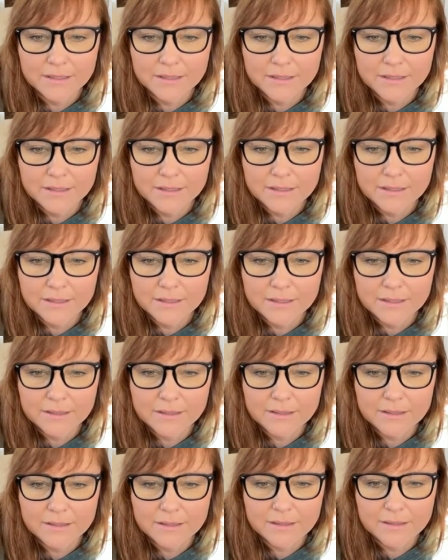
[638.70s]

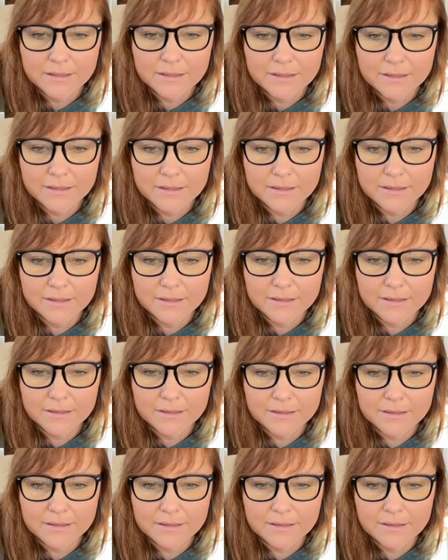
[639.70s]
(silence)